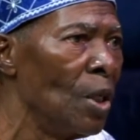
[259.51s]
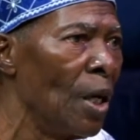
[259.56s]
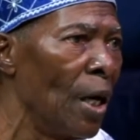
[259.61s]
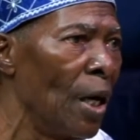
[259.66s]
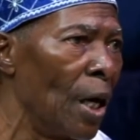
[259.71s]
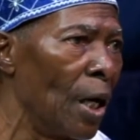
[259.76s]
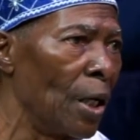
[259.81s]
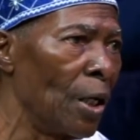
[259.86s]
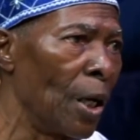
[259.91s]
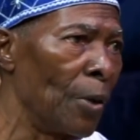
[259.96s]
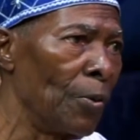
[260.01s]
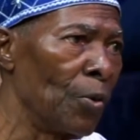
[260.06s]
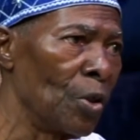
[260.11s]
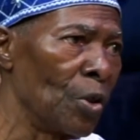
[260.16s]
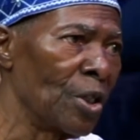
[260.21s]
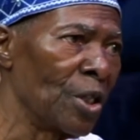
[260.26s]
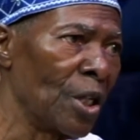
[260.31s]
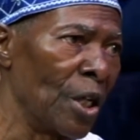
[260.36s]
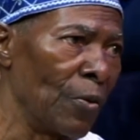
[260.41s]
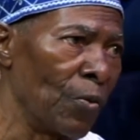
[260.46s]
And there
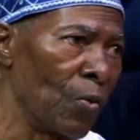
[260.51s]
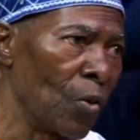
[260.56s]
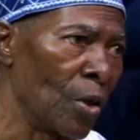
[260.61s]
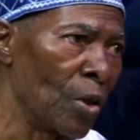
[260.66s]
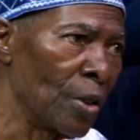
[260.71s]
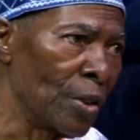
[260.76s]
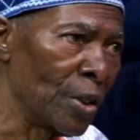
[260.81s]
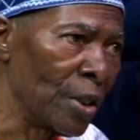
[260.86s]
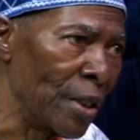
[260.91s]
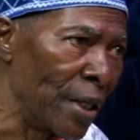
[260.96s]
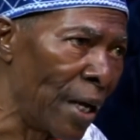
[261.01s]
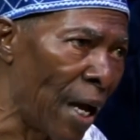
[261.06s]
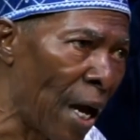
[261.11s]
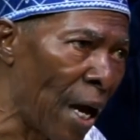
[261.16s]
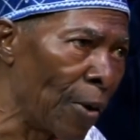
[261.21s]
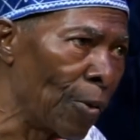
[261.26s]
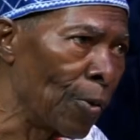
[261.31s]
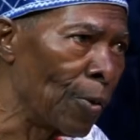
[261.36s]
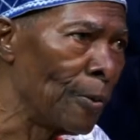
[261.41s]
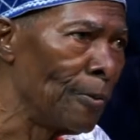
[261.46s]
was a world
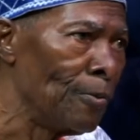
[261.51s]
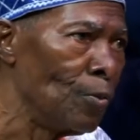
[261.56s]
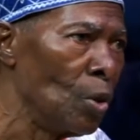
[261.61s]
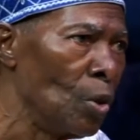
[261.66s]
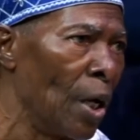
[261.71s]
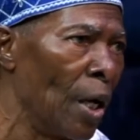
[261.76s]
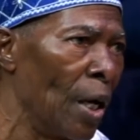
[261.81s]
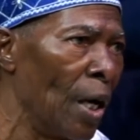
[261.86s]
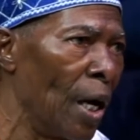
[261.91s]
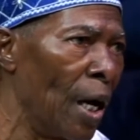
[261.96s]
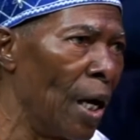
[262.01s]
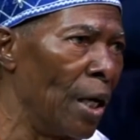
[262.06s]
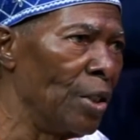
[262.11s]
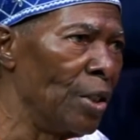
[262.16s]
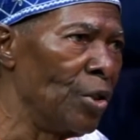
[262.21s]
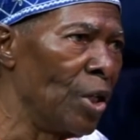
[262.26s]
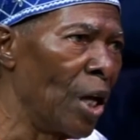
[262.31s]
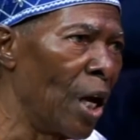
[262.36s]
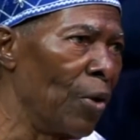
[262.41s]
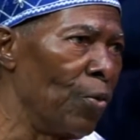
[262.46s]
now. And
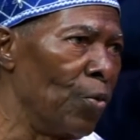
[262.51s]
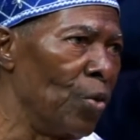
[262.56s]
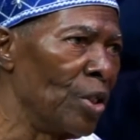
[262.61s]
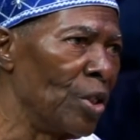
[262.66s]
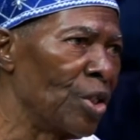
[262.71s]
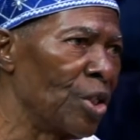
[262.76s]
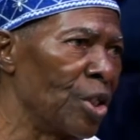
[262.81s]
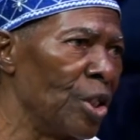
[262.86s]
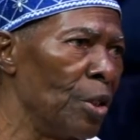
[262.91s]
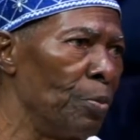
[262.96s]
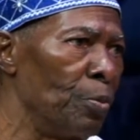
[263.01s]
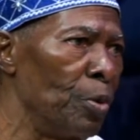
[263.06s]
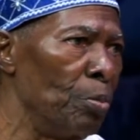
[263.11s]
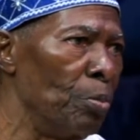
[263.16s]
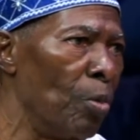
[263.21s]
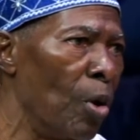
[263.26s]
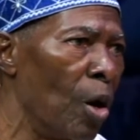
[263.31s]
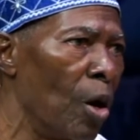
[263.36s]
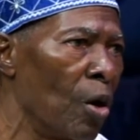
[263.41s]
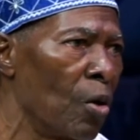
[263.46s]
there will still be
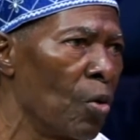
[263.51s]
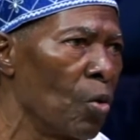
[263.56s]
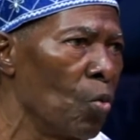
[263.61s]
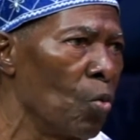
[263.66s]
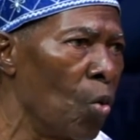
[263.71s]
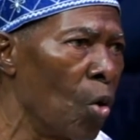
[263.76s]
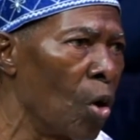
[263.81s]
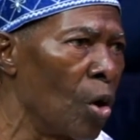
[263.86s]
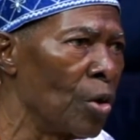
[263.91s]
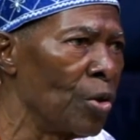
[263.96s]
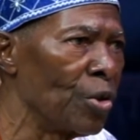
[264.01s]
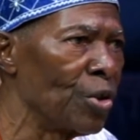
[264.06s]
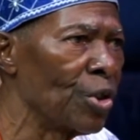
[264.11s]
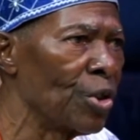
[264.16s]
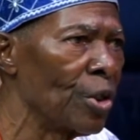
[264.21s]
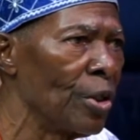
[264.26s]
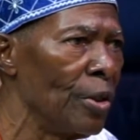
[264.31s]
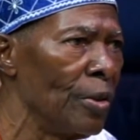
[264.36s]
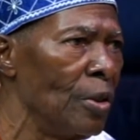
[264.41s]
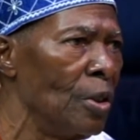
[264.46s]
more worlds
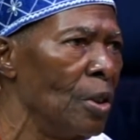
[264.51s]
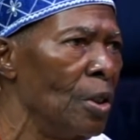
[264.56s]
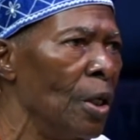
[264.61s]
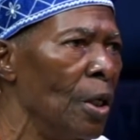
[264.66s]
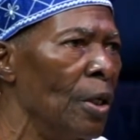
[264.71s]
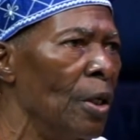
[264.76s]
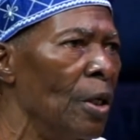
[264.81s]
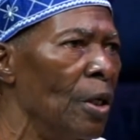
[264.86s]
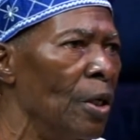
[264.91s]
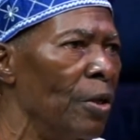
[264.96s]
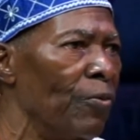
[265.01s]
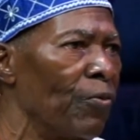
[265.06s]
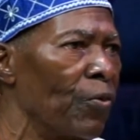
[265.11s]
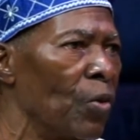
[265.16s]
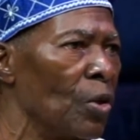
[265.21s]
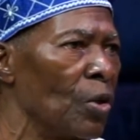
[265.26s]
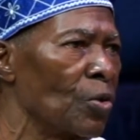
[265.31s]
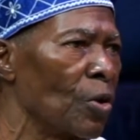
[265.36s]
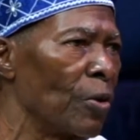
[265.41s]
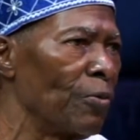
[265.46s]
in
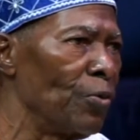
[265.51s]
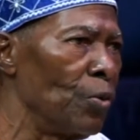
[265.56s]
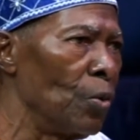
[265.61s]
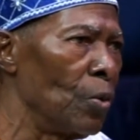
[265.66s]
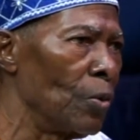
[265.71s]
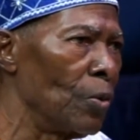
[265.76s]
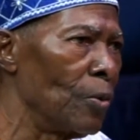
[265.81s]
front of you.